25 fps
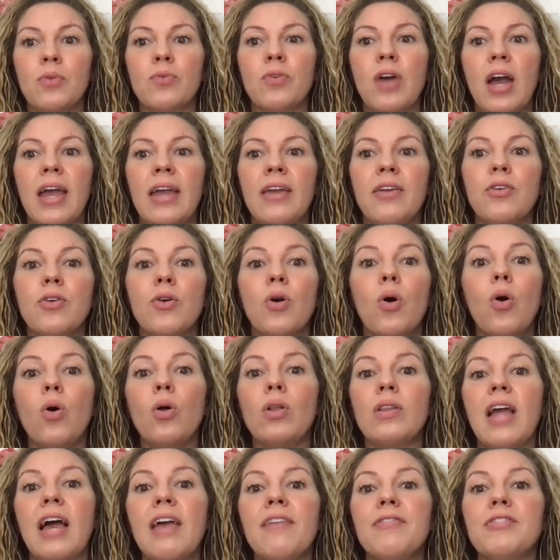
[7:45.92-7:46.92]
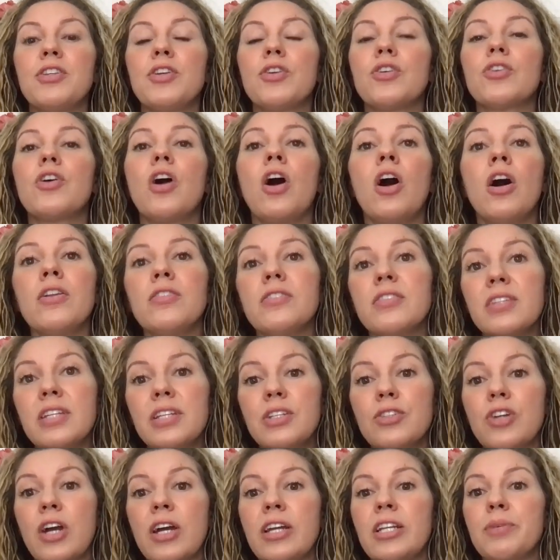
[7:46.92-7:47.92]
right? Your whole life. So you're
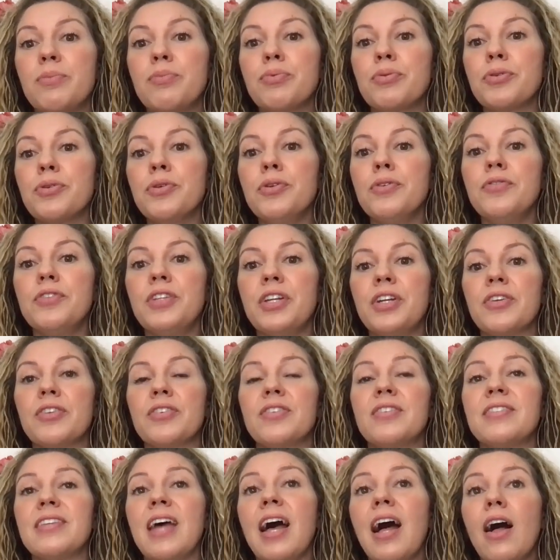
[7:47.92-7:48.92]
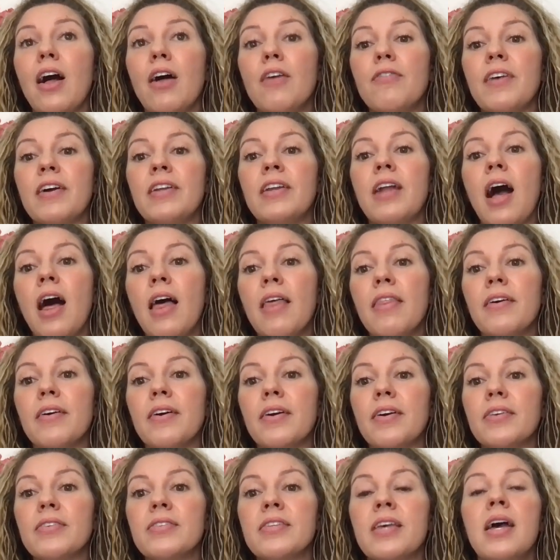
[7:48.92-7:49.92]
constantly trying to prove to yourself and
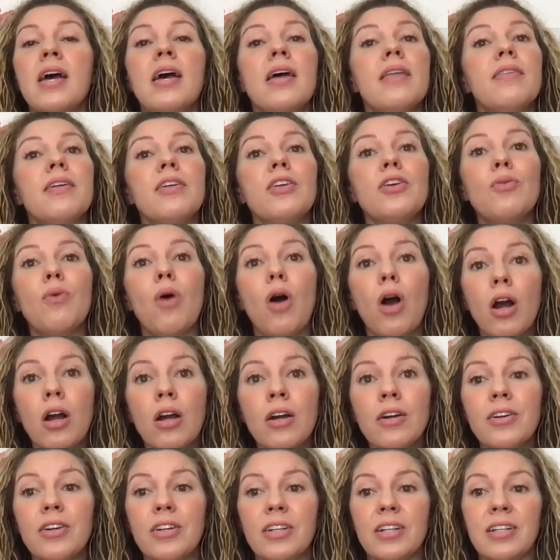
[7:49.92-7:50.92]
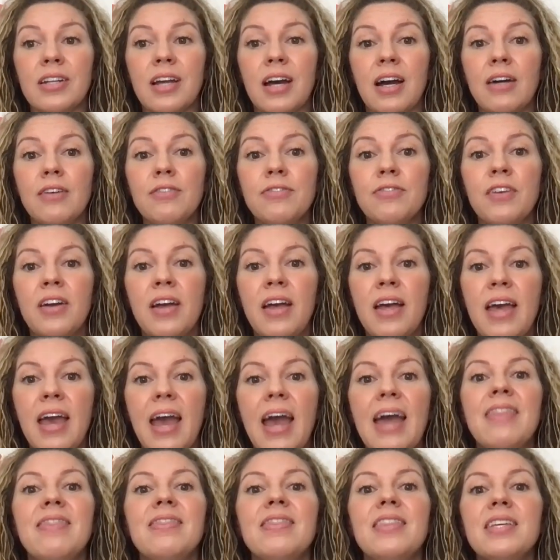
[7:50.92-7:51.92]
others that you are good enough.
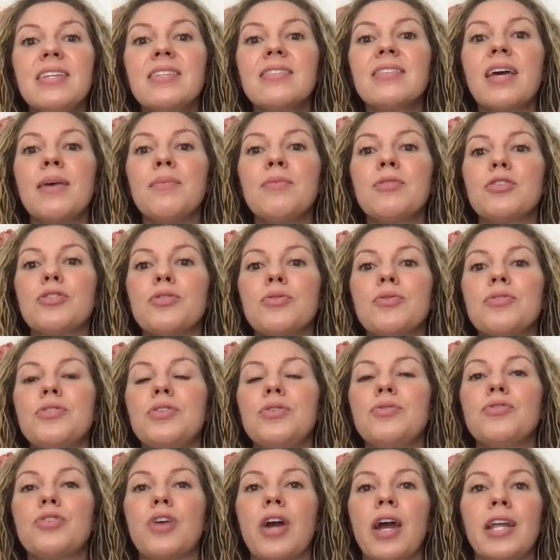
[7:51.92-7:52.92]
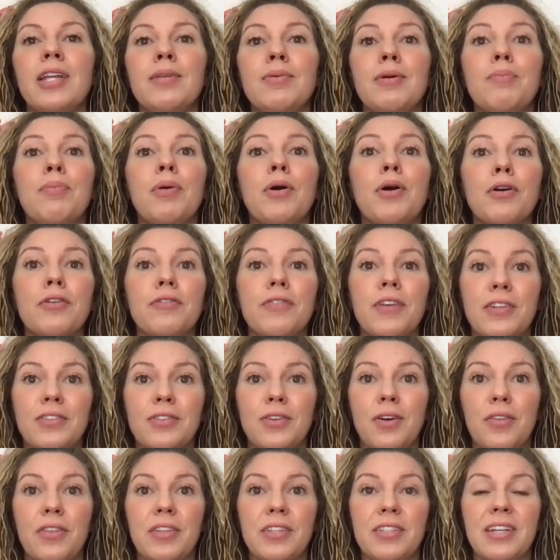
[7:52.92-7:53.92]
And this comes through as you trying to be perfect
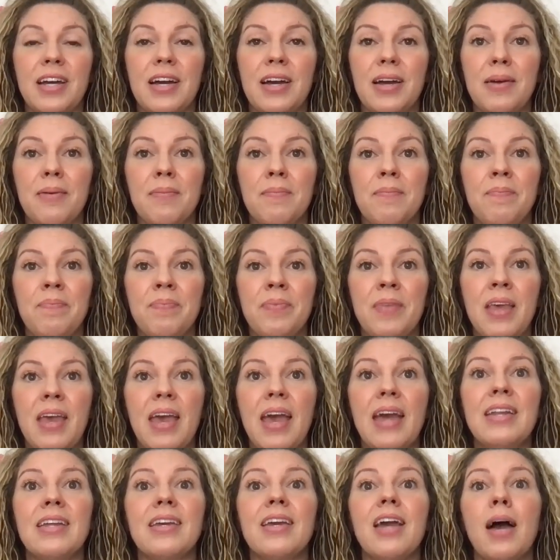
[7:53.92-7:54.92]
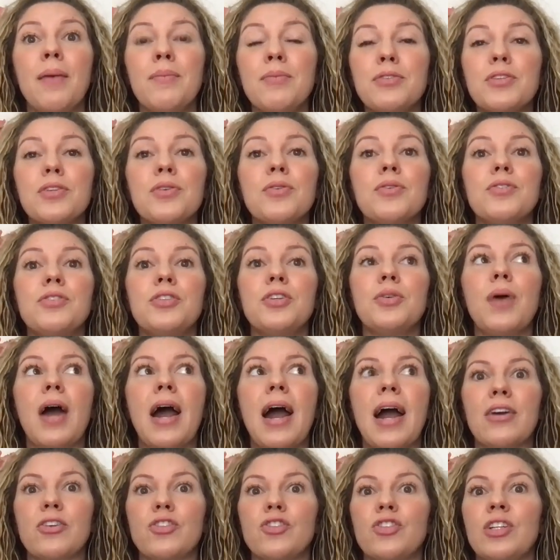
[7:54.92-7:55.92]
all the time. And it comes through as you
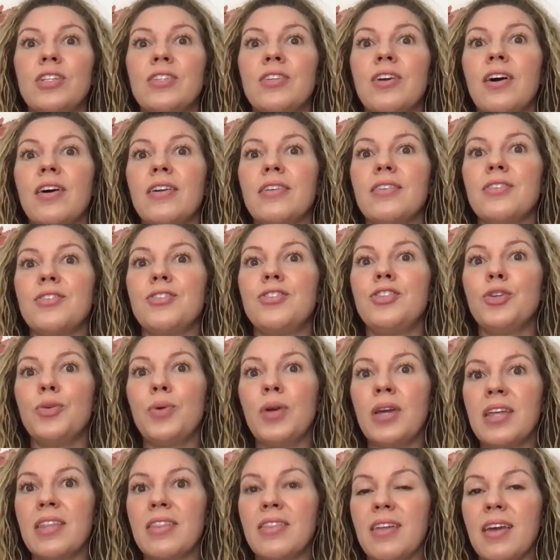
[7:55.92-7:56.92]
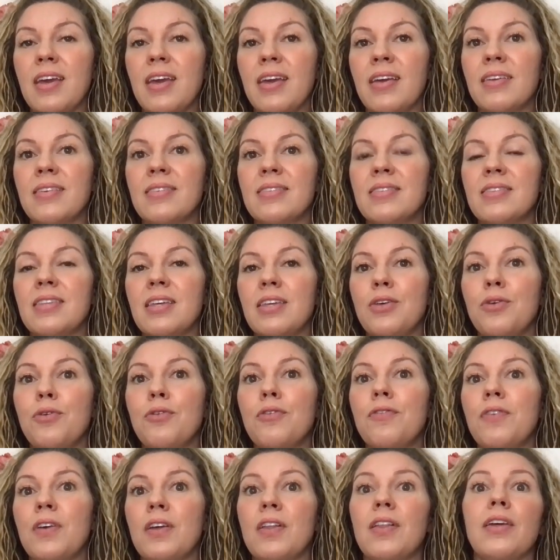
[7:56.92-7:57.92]
actually not doing things that you
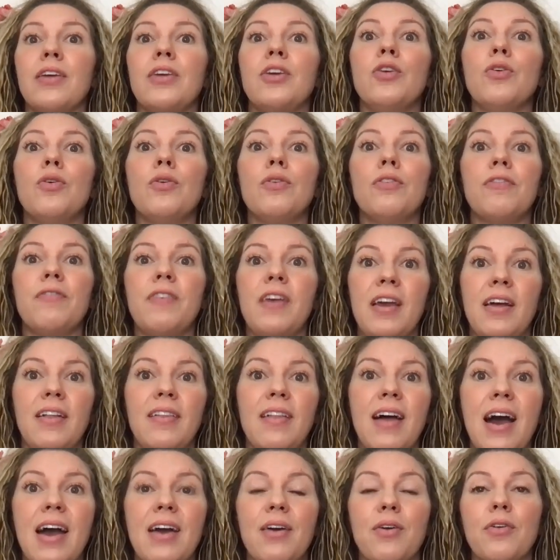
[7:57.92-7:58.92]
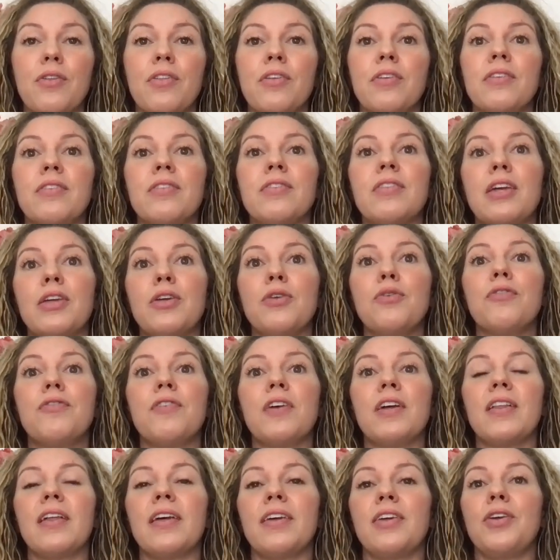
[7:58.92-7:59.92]
feel like you'll fail at, or that you
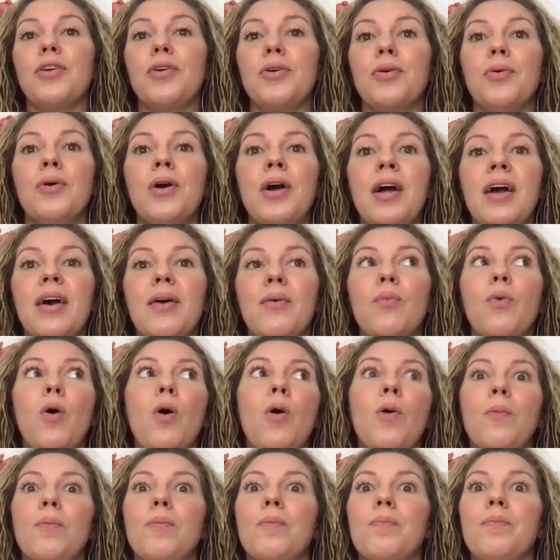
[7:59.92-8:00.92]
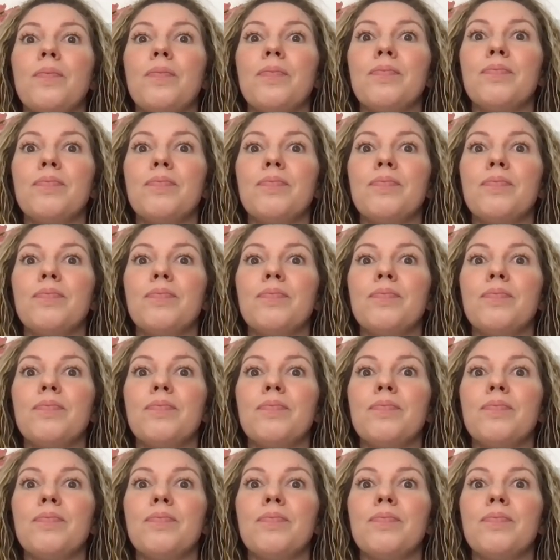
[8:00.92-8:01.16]
feel like you won't